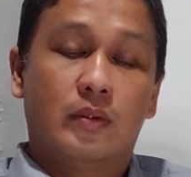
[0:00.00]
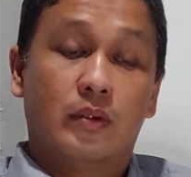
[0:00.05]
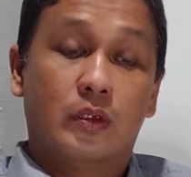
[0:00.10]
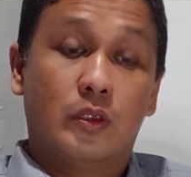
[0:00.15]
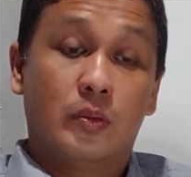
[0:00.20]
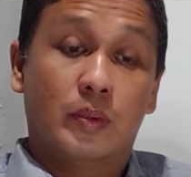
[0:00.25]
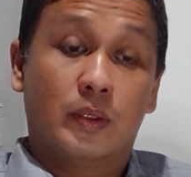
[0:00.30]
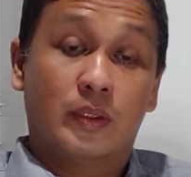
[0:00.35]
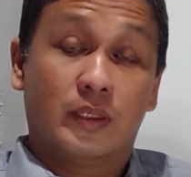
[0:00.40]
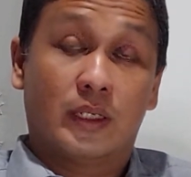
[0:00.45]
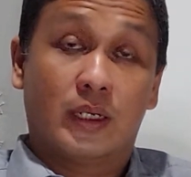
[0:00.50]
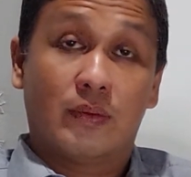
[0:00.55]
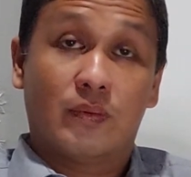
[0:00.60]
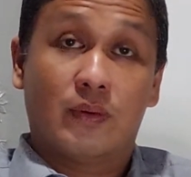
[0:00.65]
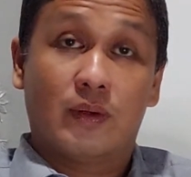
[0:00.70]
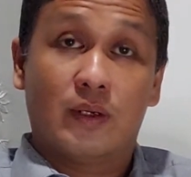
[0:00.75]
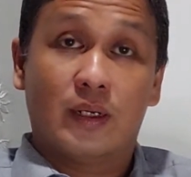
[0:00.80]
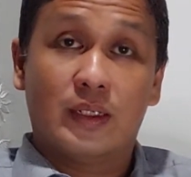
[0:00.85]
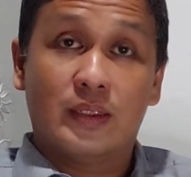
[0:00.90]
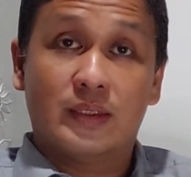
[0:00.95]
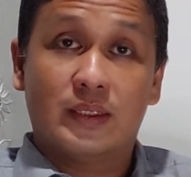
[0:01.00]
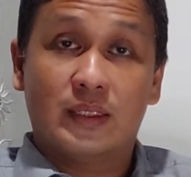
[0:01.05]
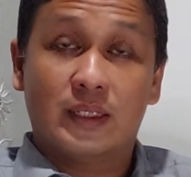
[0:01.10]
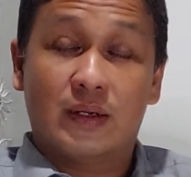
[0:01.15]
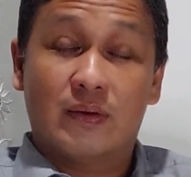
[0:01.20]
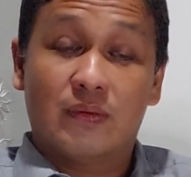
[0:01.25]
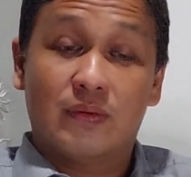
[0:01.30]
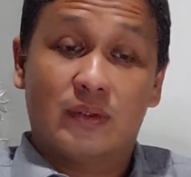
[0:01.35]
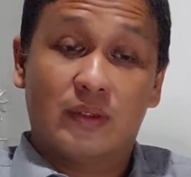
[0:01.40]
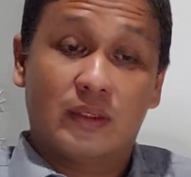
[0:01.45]
human rights violation
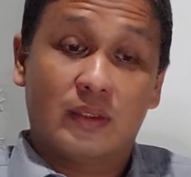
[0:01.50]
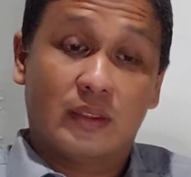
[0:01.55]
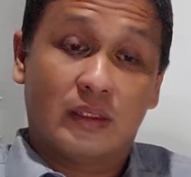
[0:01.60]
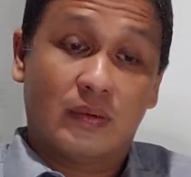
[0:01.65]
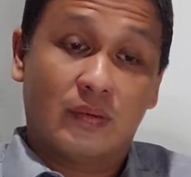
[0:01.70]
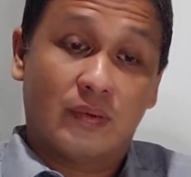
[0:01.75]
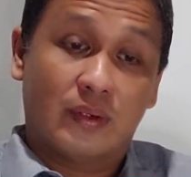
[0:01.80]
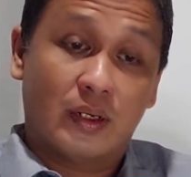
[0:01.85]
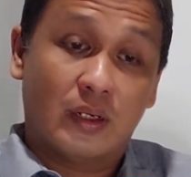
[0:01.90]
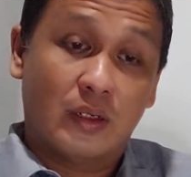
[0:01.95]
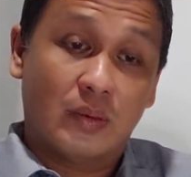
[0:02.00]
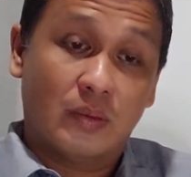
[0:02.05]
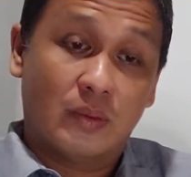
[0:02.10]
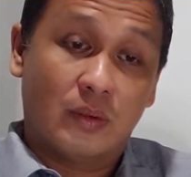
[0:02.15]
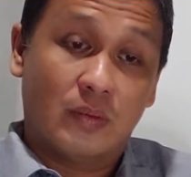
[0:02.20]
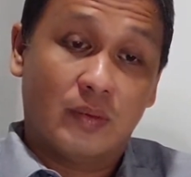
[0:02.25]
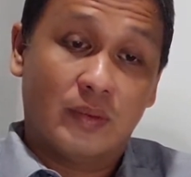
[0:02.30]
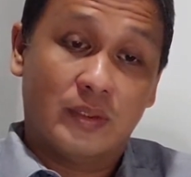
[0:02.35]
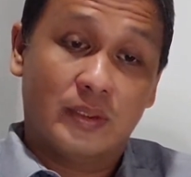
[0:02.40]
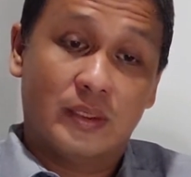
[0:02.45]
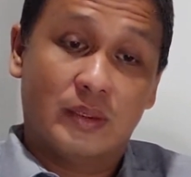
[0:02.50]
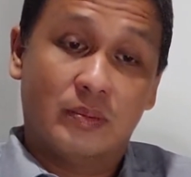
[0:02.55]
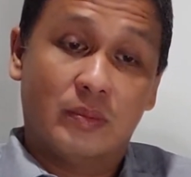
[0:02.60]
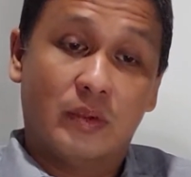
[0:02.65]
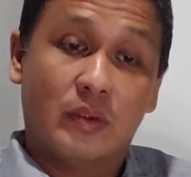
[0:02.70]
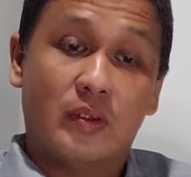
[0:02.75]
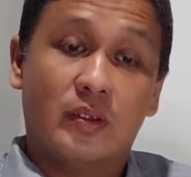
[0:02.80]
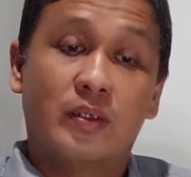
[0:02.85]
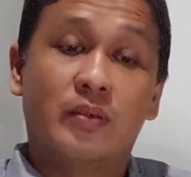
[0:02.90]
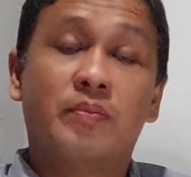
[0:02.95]
after the referendum of East
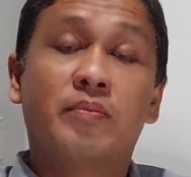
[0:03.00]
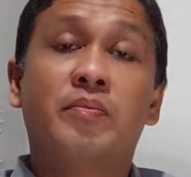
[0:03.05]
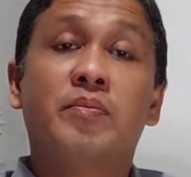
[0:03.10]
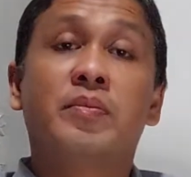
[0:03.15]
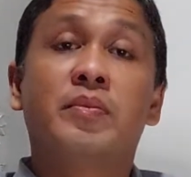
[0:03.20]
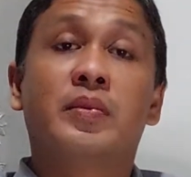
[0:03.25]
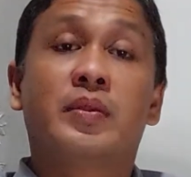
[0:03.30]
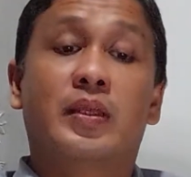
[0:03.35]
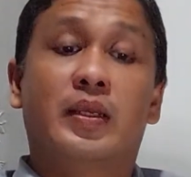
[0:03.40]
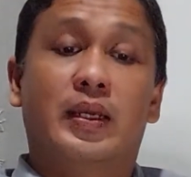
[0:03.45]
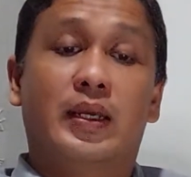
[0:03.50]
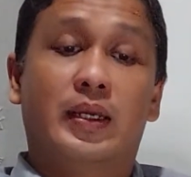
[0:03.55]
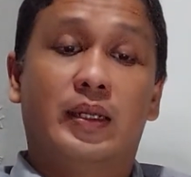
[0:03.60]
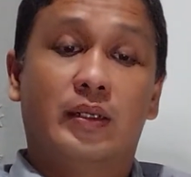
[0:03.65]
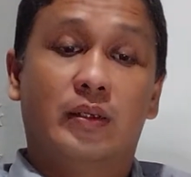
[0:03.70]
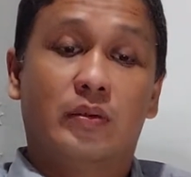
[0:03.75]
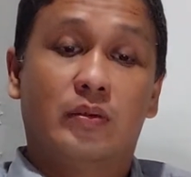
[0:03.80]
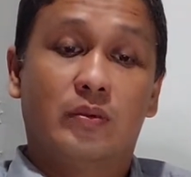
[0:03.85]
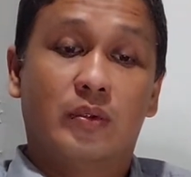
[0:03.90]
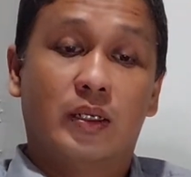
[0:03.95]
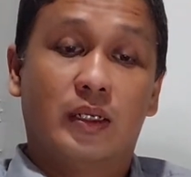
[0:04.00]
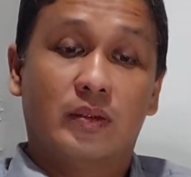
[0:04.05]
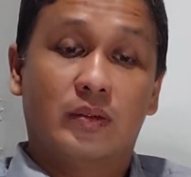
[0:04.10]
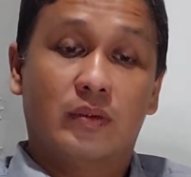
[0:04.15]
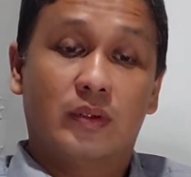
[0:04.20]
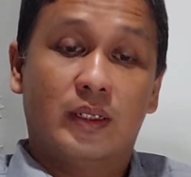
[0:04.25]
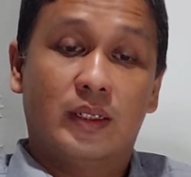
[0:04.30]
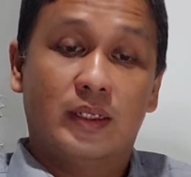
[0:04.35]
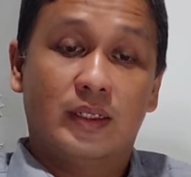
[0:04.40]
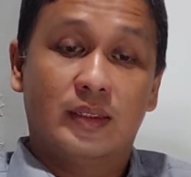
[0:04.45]
Timor, and Kuda
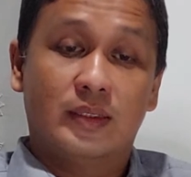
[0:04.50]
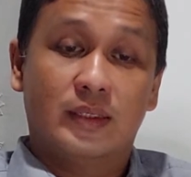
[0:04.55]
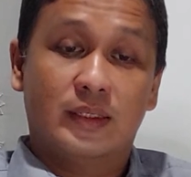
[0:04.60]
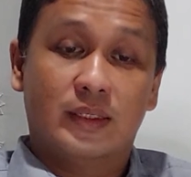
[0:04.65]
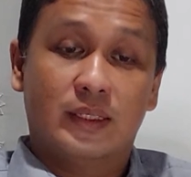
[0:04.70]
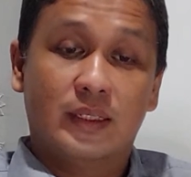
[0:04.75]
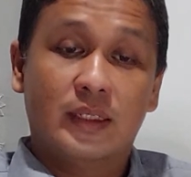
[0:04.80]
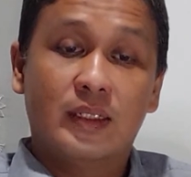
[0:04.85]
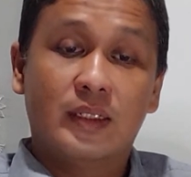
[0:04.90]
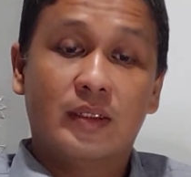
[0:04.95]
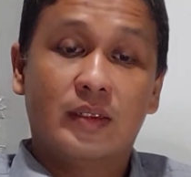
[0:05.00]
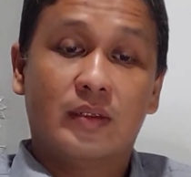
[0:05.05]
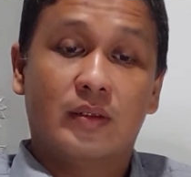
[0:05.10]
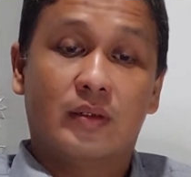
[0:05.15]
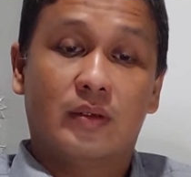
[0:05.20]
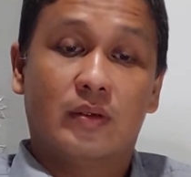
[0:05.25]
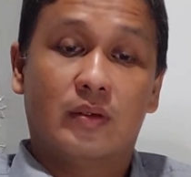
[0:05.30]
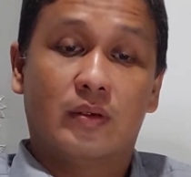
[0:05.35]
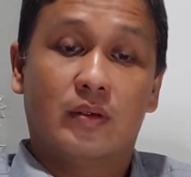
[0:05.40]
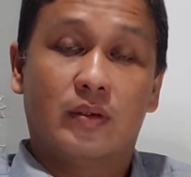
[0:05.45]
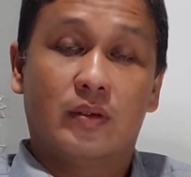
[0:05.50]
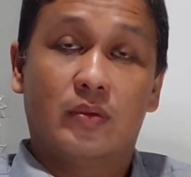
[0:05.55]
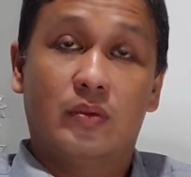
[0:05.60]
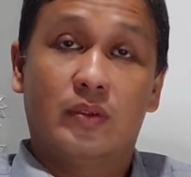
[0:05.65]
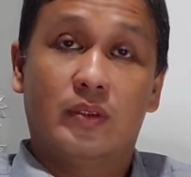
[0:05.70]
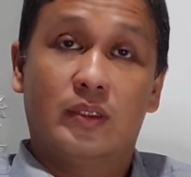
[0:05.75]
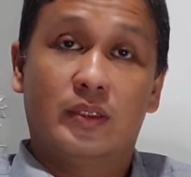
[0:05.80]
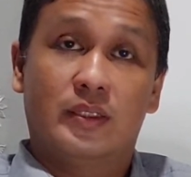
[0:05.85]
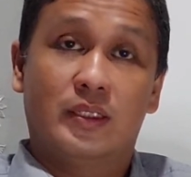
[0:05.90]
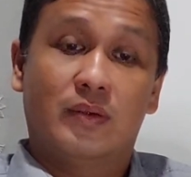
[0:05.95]
Tuli incident, or
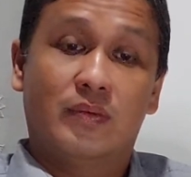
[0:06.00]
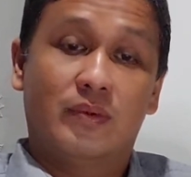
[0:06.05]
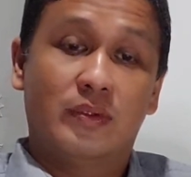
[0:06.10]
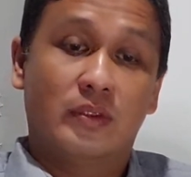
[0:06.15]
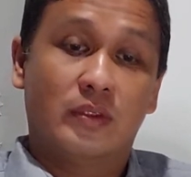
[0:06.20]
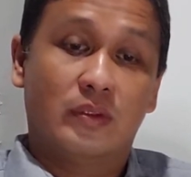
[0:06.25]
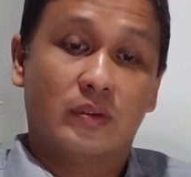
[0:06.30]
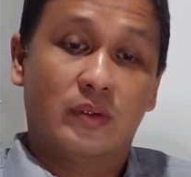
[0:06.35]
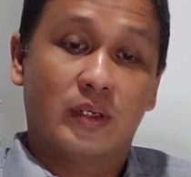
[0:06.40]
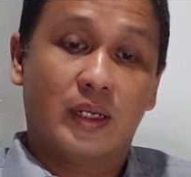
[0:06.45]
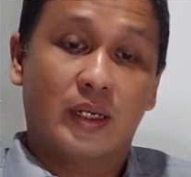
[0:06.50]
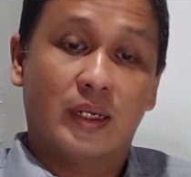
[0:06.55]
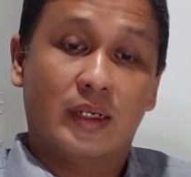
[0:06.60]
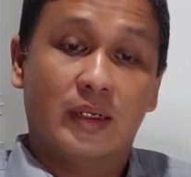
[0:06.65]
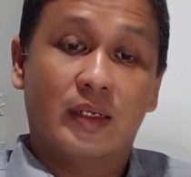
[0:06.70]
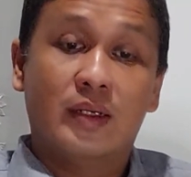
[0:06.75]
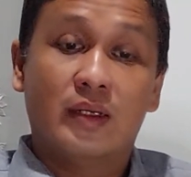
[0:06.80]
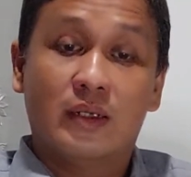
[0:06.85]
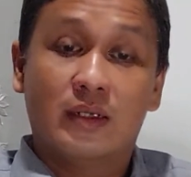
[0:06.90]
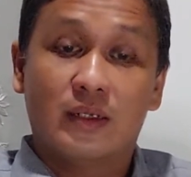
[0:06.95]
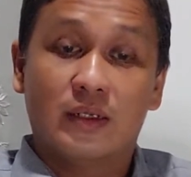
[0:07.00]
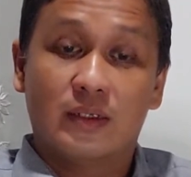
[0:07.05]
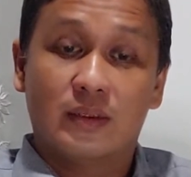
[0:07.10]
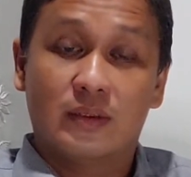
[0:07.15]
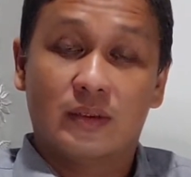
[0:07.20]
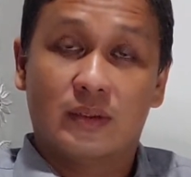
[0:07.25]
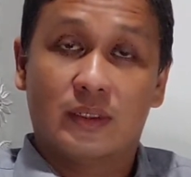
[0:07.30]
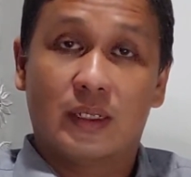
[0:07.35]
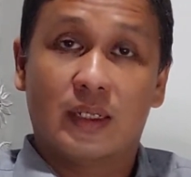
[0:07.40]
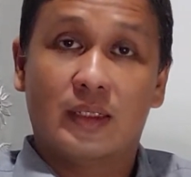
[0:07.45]
27 July
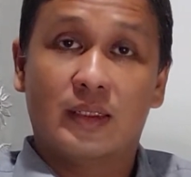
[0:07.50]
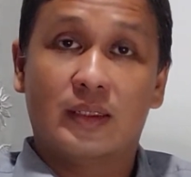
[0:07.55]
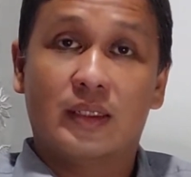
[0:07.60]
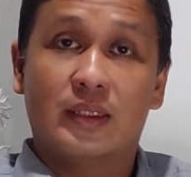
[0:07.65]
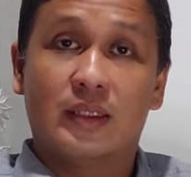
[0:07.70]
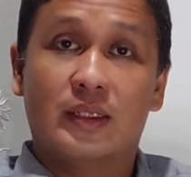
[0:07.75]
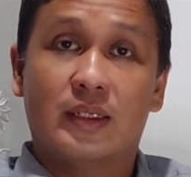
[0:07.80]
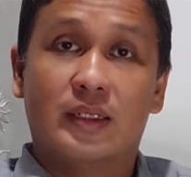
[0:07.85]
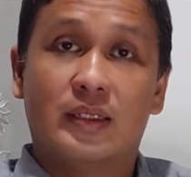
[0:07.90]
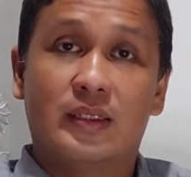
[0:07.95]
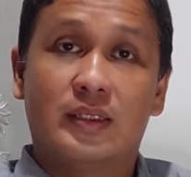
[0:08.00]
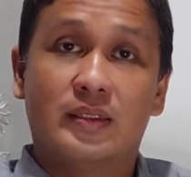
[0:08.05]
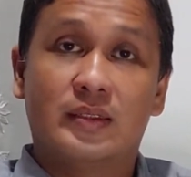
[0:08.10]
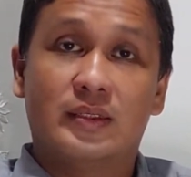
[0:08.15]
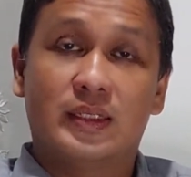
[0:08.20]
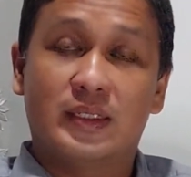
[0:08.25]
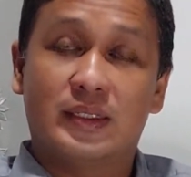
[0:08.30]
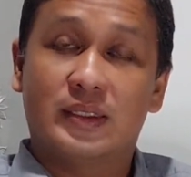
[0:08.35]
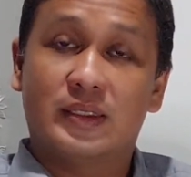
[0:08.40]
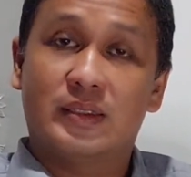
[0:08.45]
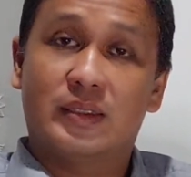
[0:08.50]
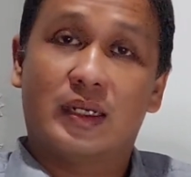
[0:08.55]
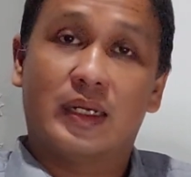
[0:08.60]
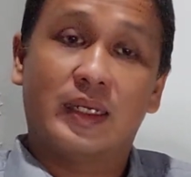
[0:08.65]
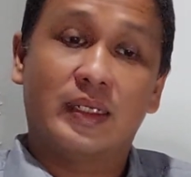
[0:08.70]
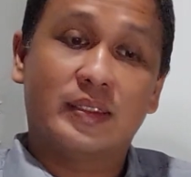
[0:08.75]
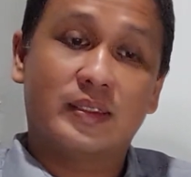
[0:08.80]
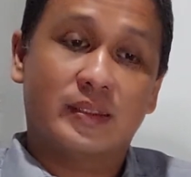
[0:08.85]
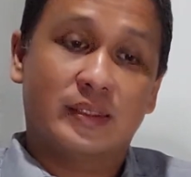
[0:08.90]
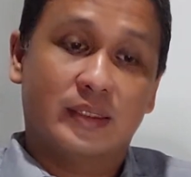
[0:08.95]
1996
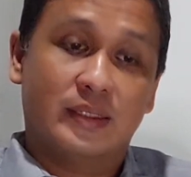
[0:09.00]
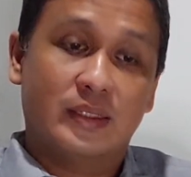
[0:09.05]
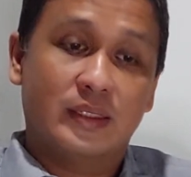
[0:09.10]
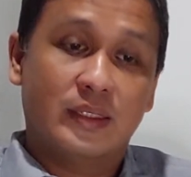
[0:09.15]
riots